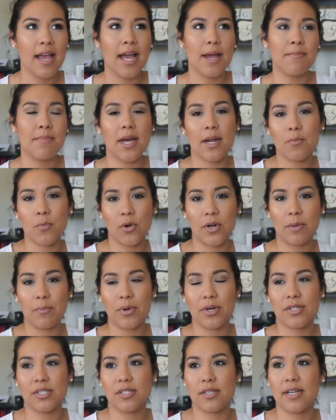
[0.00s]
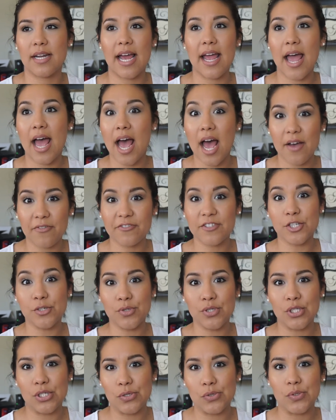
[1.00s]
I'm not a morning person. I have
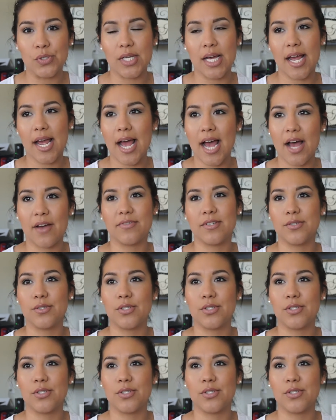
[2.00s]
to snooze. I have